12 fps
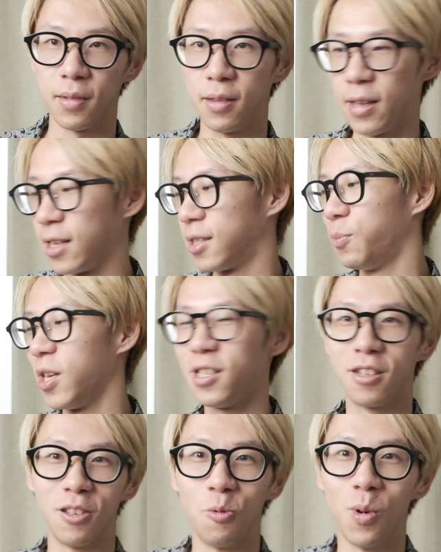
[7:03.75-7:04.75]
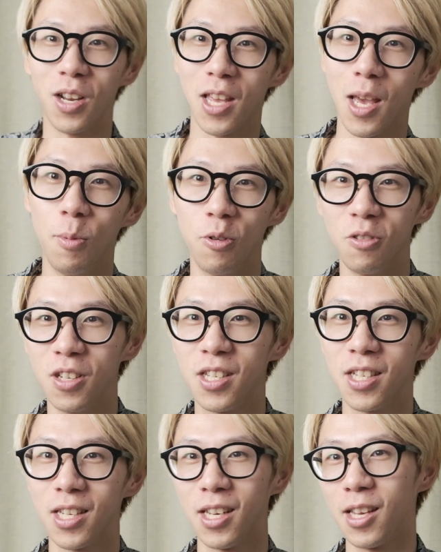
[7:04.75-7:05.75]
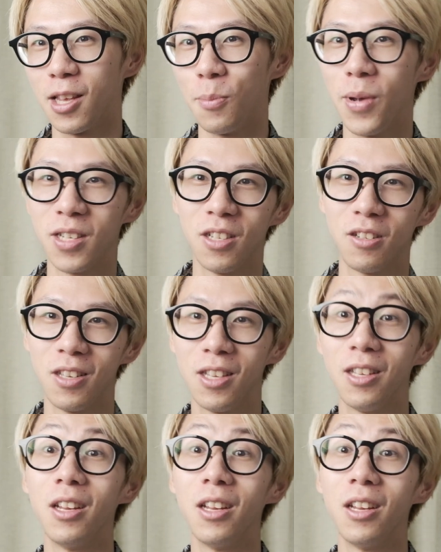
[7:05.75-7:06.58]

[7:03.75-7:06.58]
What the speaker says: That's basically what a cable release is, and you can basically